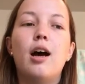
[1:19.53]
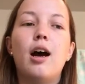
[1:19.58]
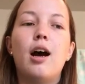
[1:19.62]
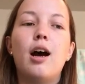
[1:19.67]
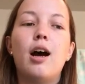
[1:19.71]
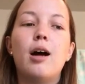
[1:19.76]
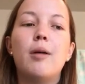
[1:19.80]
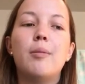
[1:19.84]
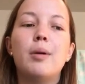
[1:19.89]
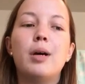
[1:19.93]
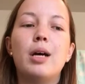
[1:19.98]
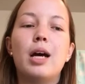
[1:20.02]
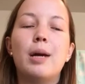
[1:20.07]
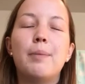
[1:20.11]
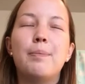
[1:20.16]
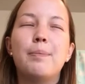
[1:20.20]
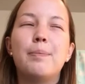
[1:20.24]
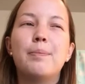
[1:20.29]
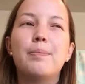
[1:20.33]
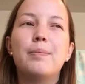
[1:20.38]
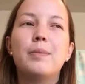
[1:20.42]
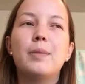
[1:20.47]
And
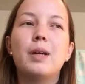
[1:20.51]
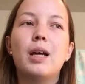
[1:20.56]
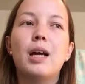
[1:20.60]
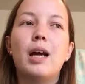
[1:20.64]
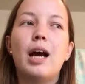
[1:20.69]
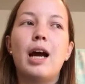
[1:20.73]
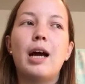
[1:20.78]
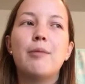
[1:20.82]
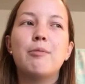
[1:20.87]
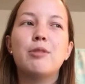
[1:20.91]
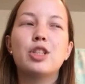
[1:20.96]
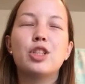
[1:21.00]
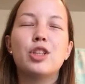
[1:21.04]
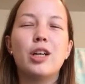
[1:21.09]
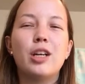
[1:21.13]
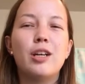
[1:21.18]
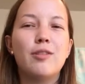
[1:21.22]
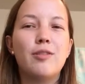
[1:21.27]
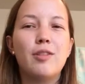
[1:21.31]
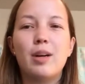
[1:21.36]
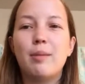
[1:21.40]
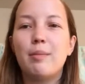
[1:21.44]
I was
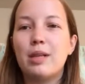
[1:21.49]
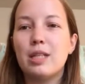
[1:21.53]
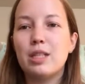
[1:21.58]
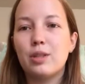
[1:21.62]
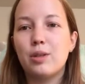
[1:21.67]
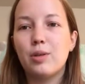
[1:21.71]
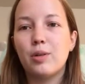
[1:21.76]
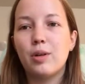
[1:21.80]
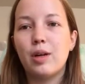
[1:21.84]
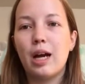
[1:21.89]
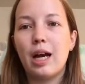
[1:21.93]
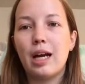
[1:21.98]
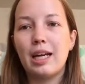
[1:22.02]
trying to find my score.